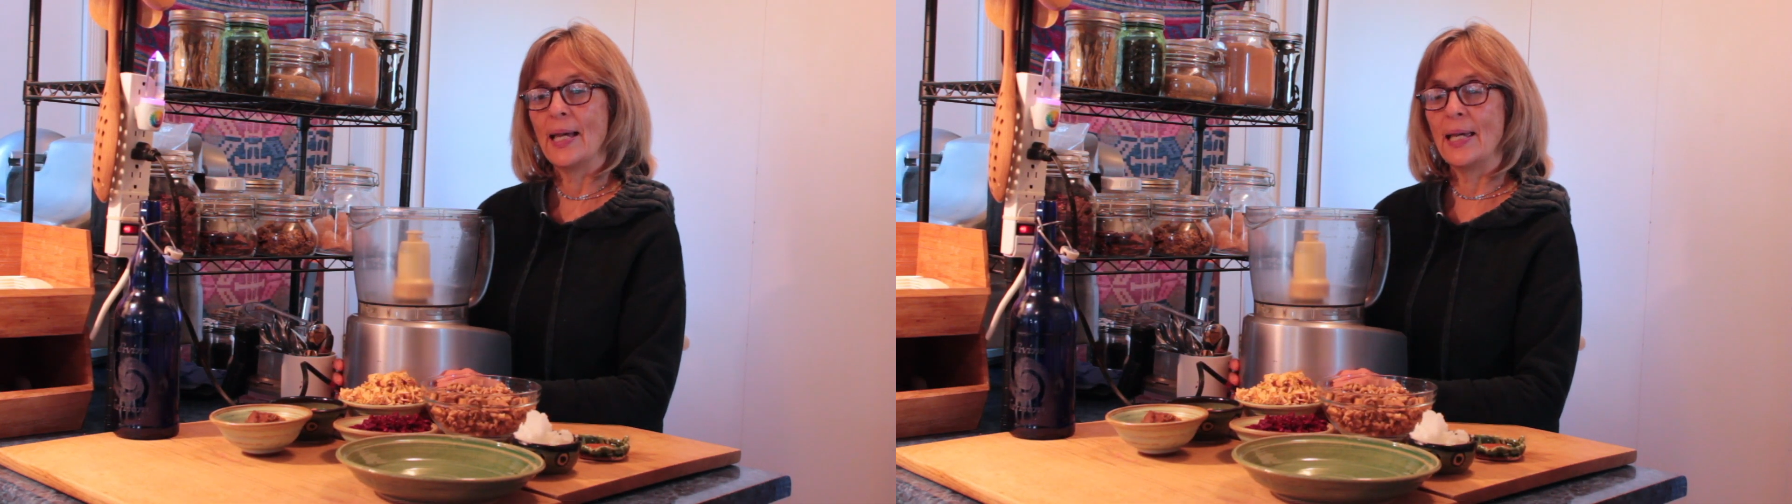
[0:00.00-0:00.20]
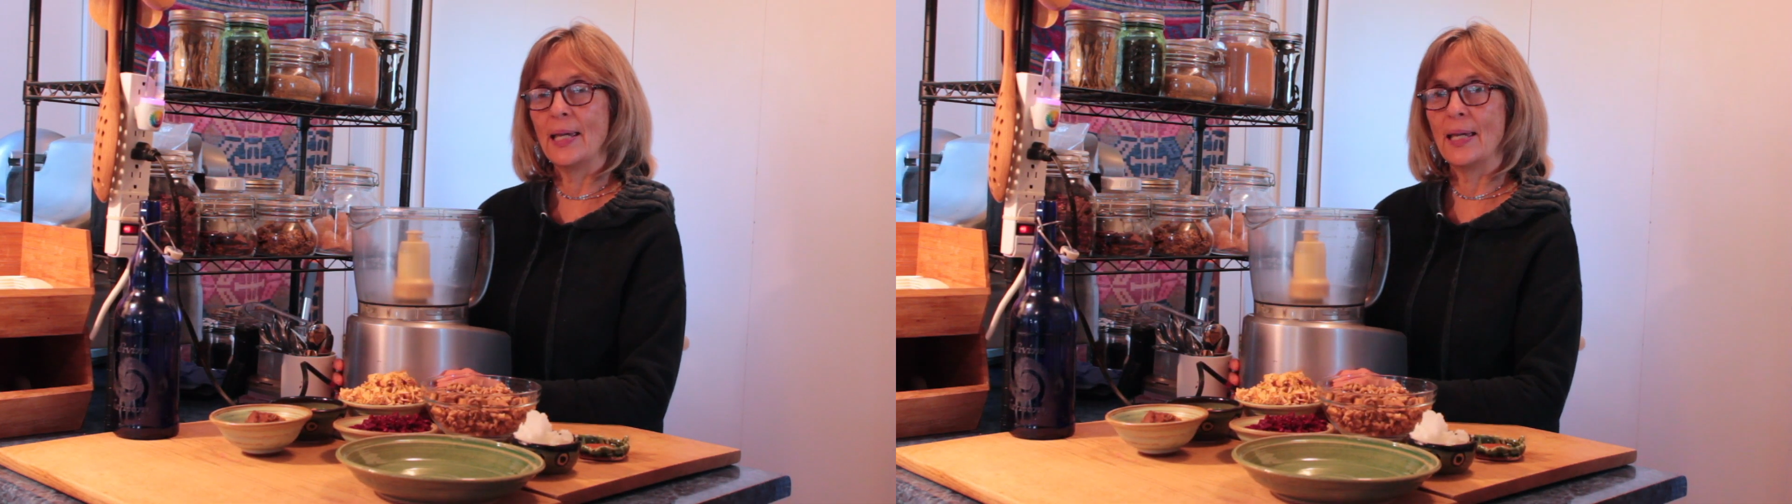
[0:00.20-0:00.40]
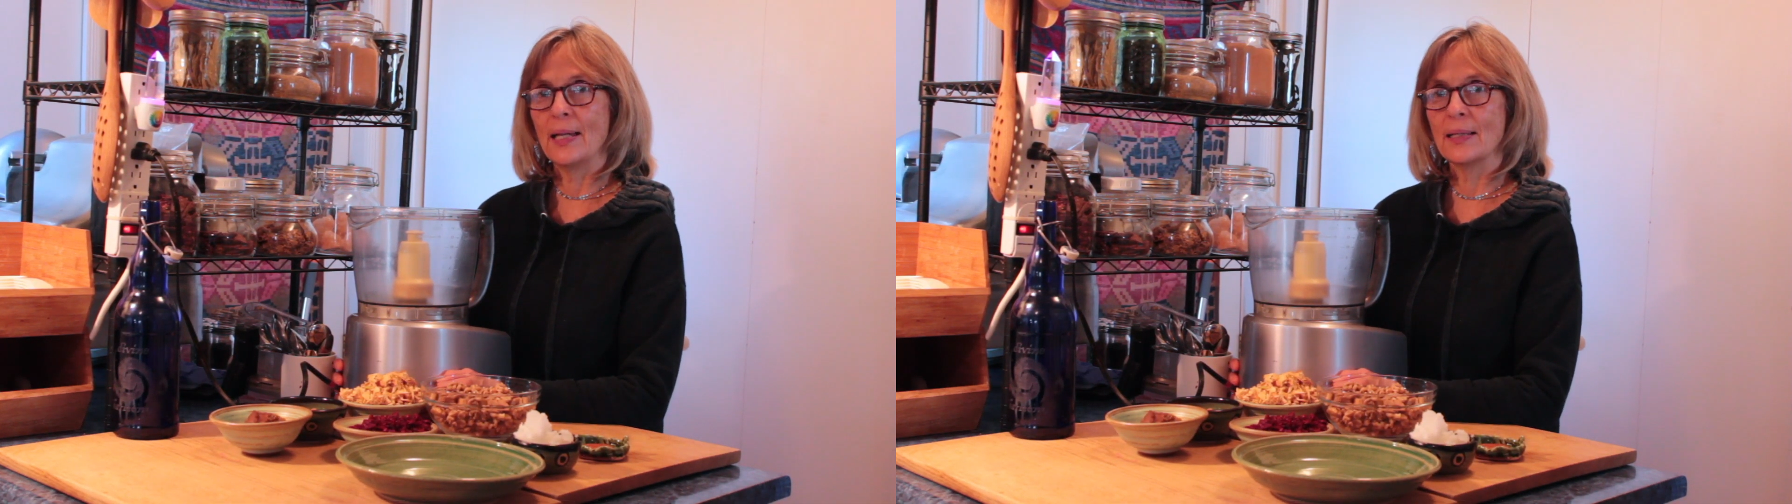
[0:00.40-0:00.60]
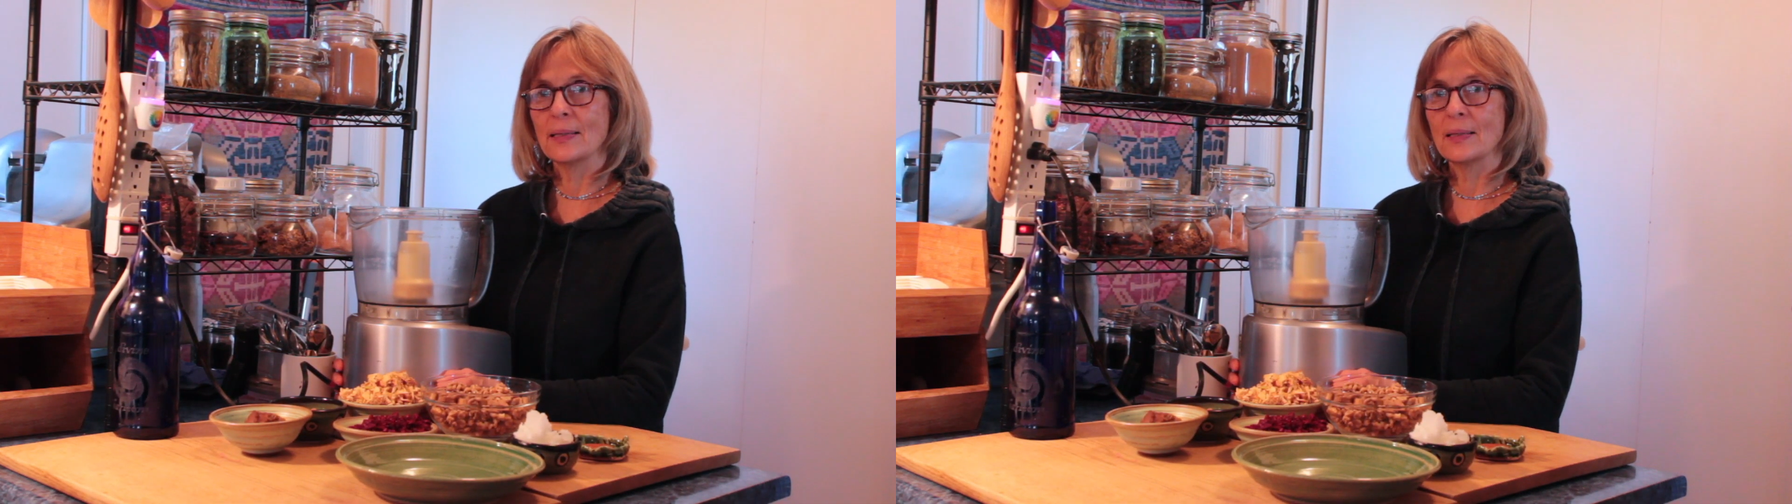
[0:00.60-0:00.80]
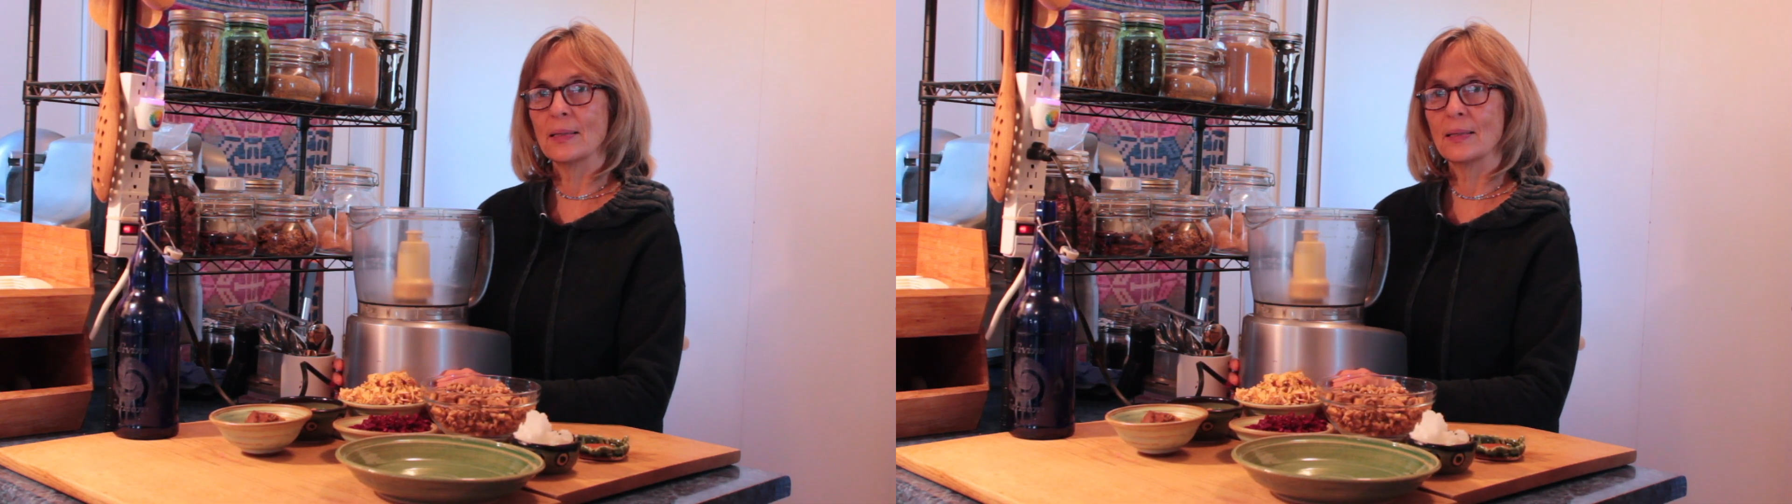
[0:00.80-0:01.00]

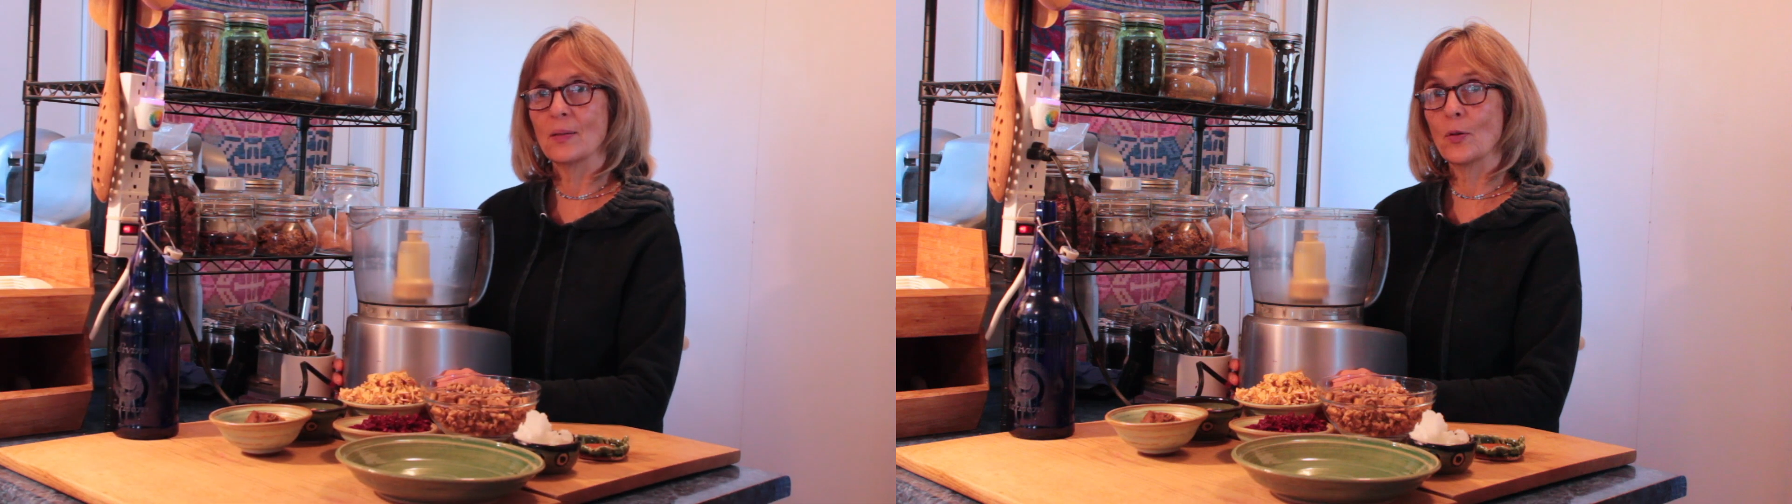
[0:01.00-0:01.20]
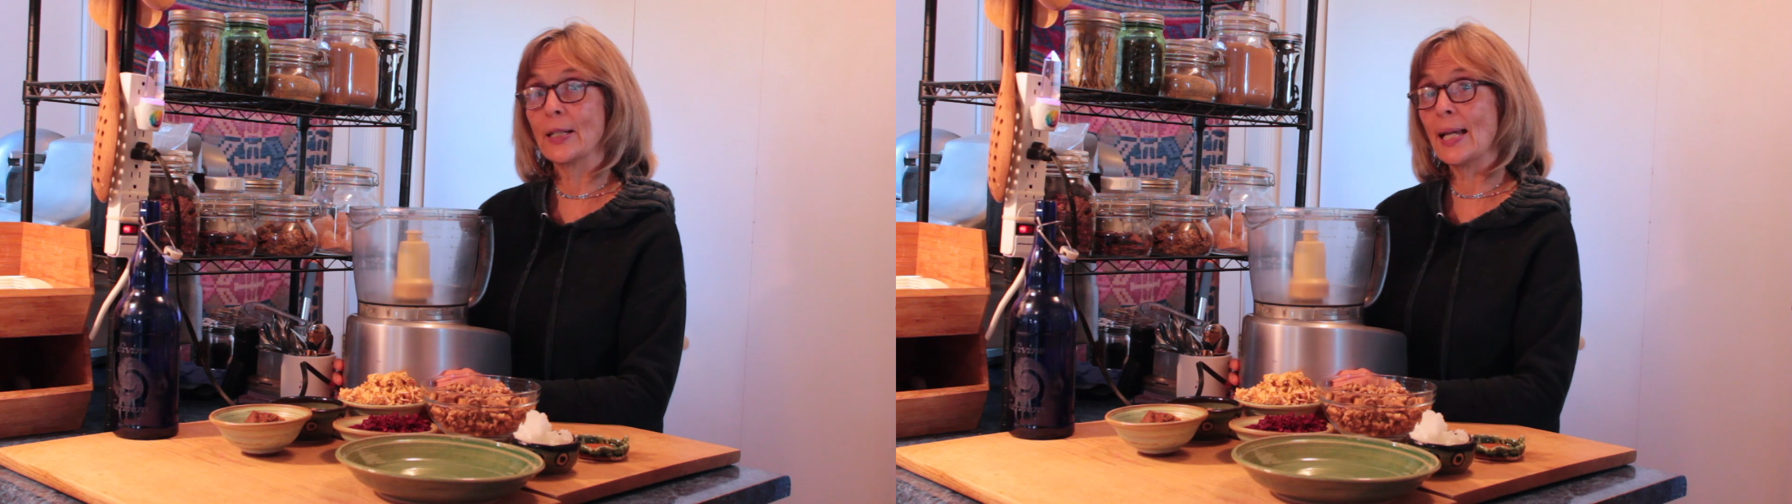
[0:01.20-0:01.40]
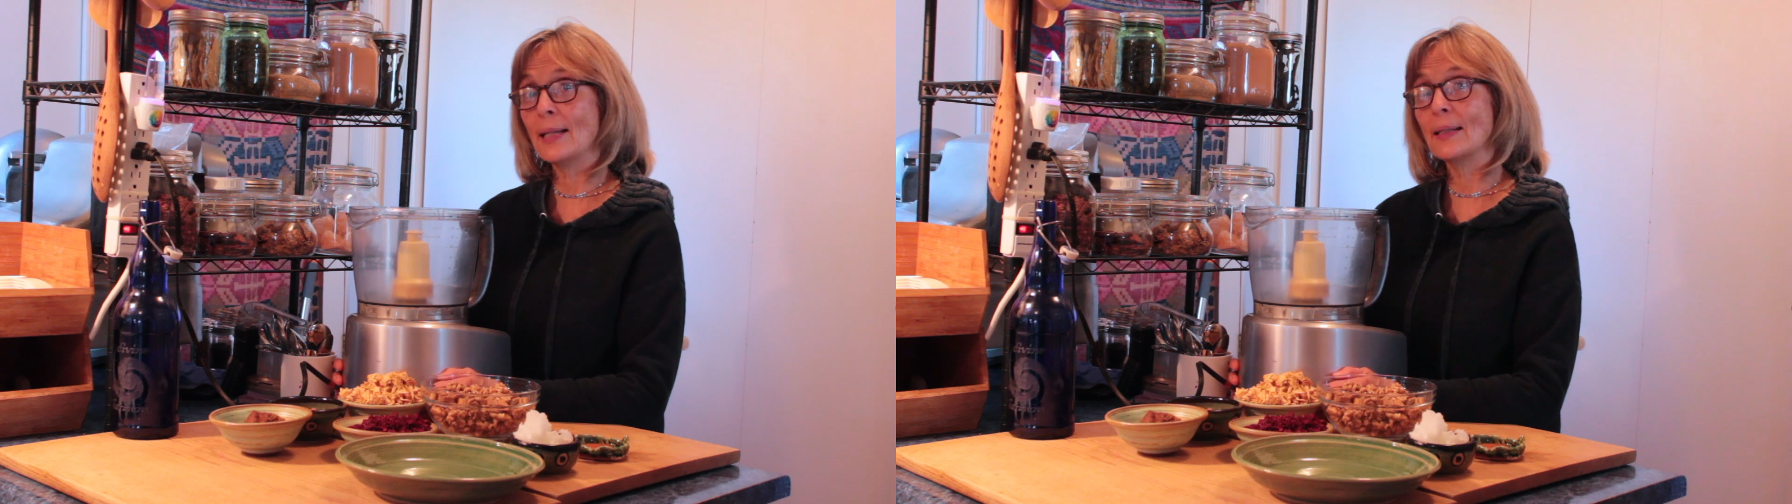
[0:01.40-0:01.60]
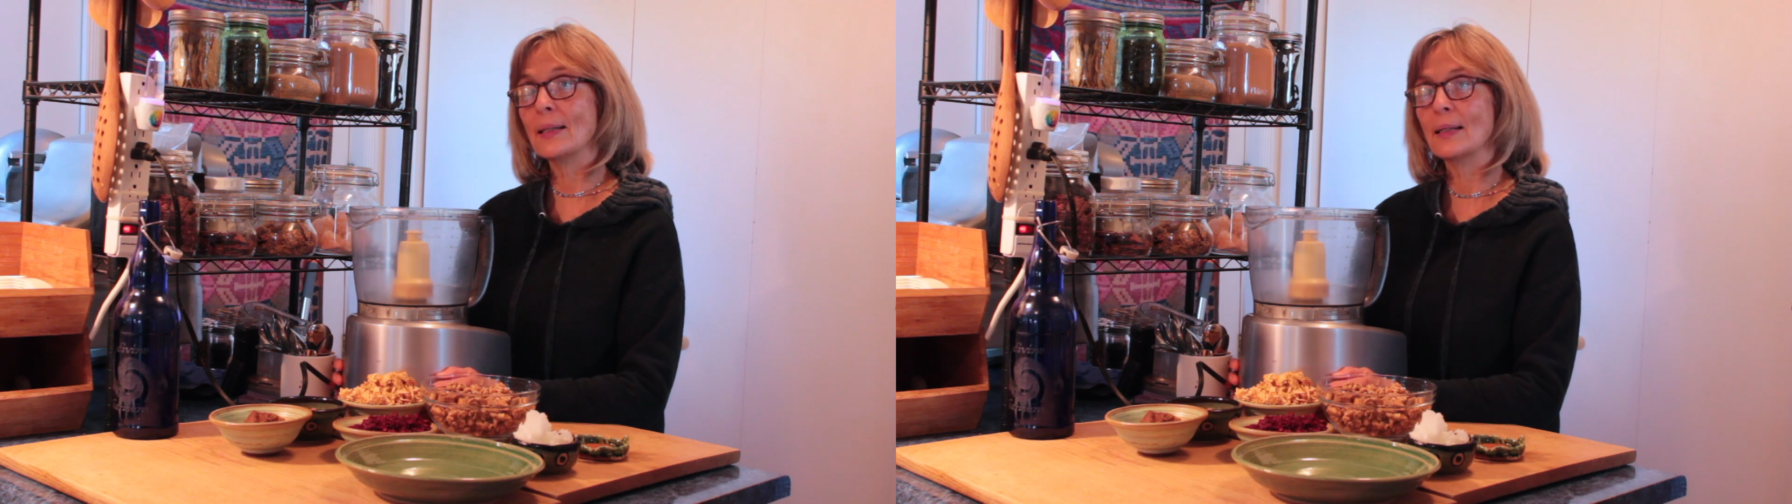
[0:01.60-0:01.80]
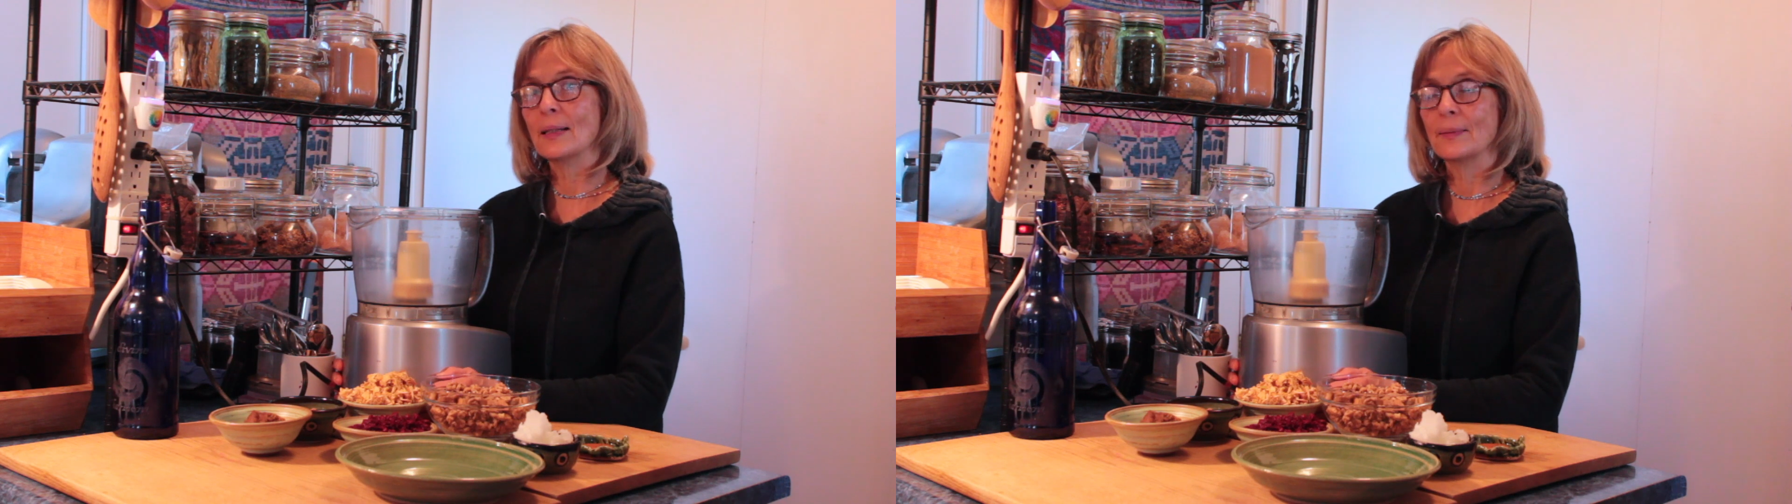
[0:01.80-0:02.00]
and organic.